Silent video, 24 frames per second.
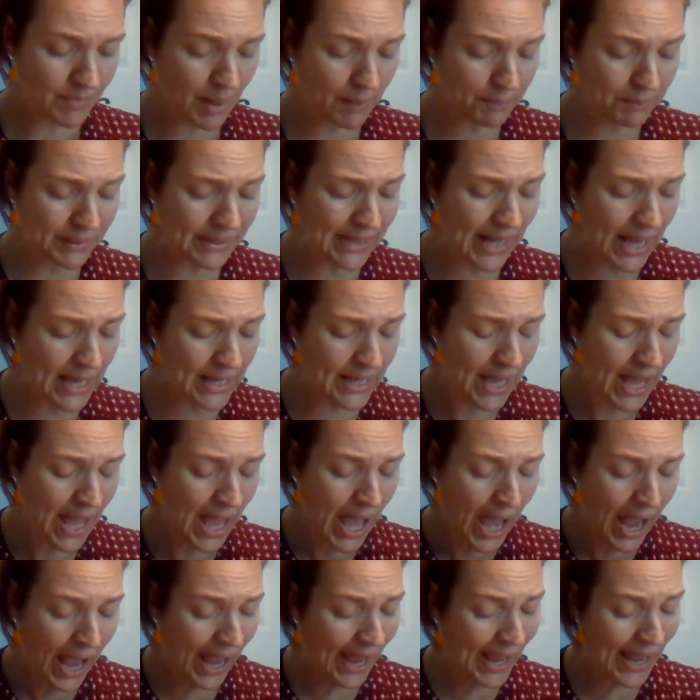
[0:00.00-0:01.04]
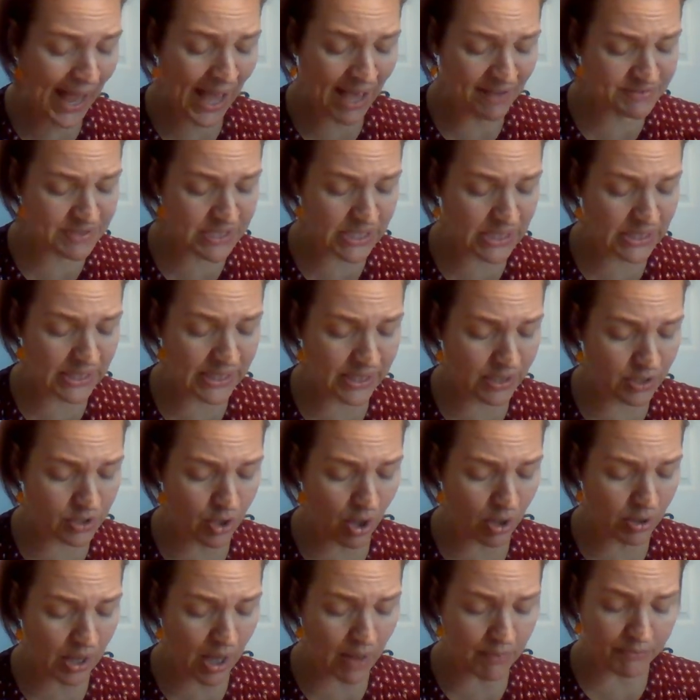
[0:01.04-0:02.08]
"But I have to clean it
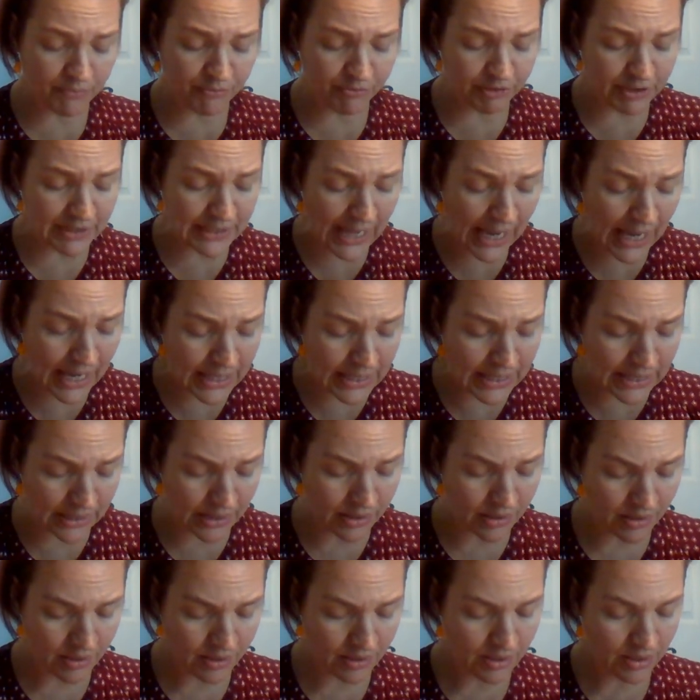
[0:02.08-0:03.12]
all up for Kenny."